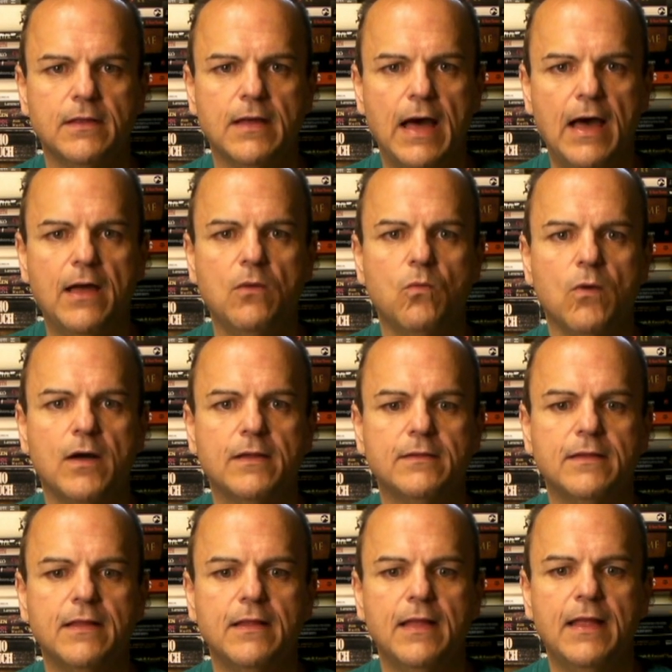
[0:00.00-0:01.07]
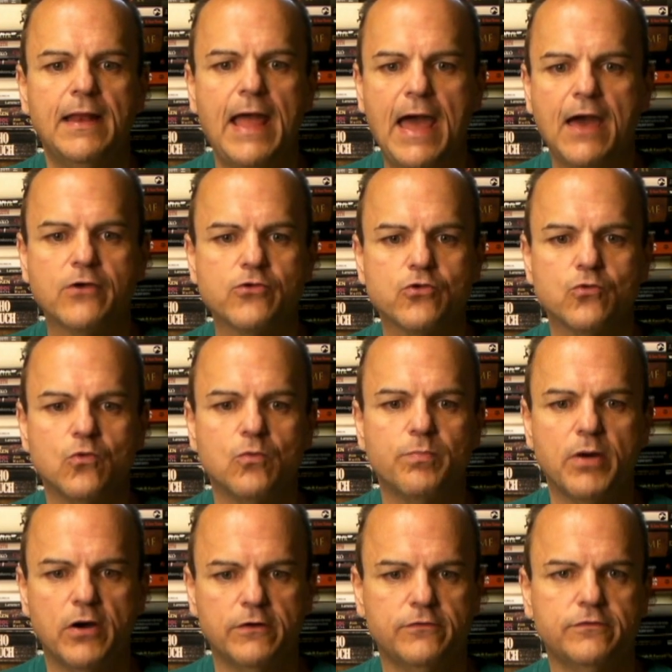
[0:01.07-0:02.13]
I want an actual
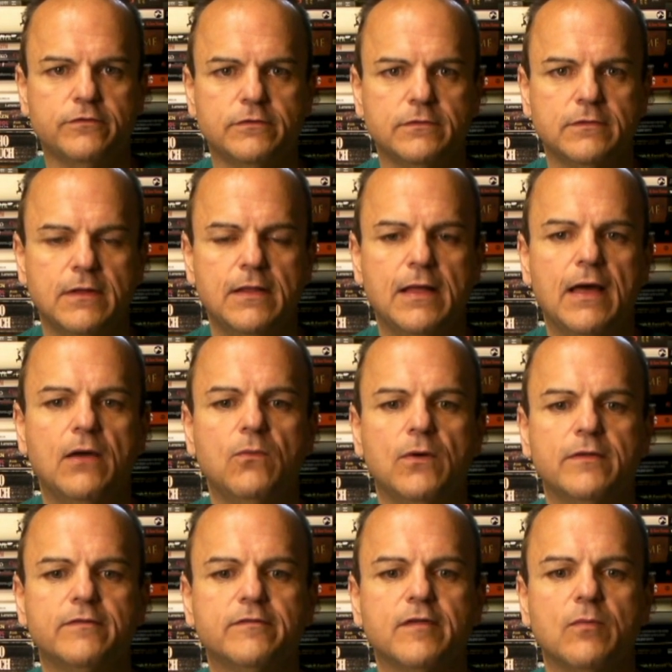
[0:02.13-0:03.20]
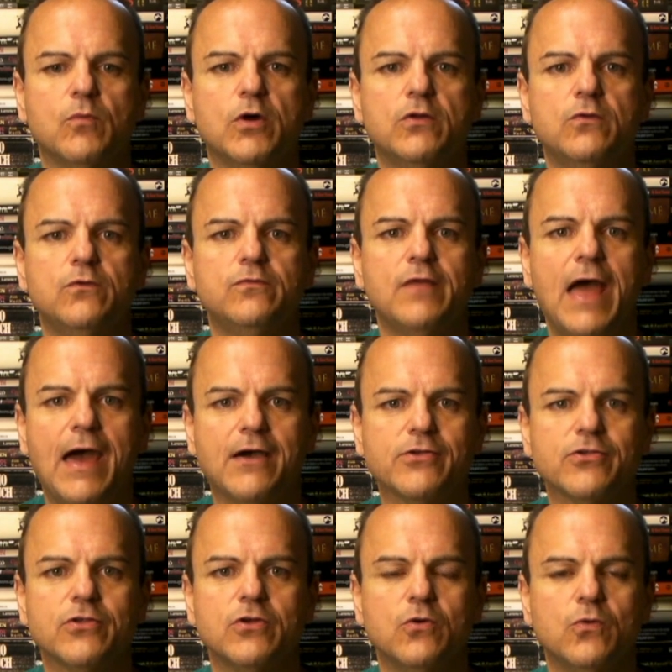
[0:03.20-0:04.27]
person. I want someone who's
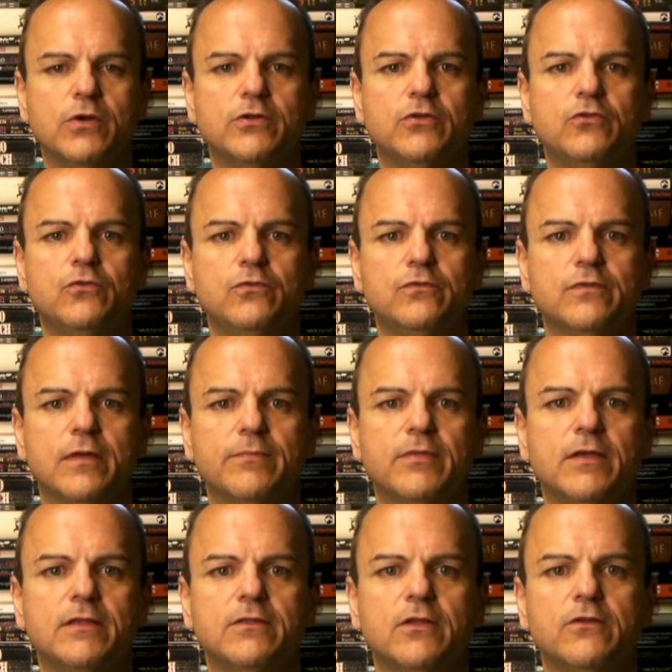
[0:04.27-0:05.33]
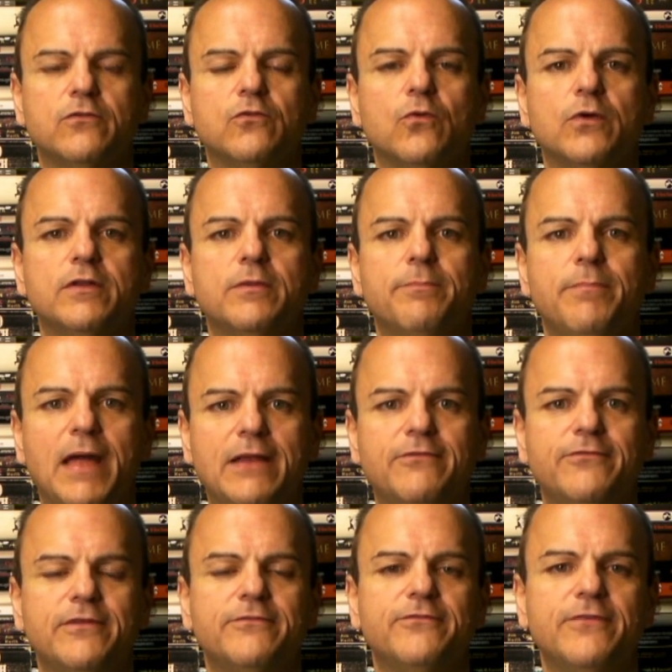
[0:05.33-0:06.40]
actually going to do something that is going to
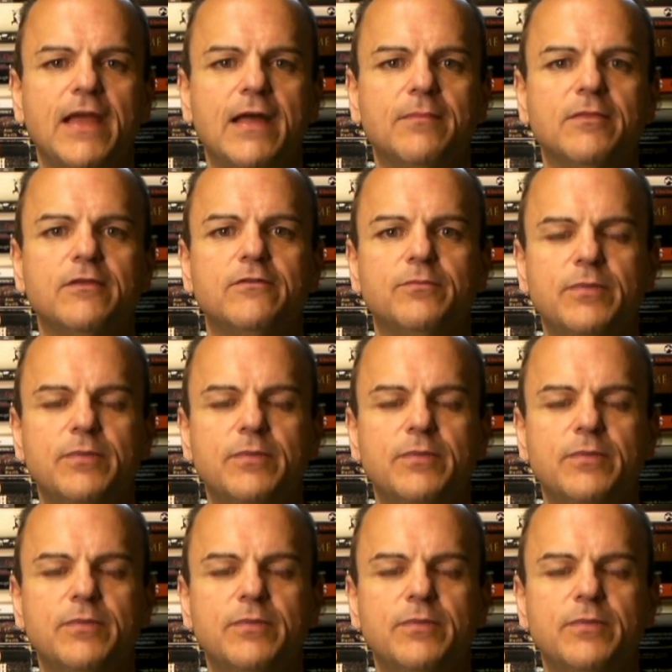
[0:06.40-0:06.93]
benefit families,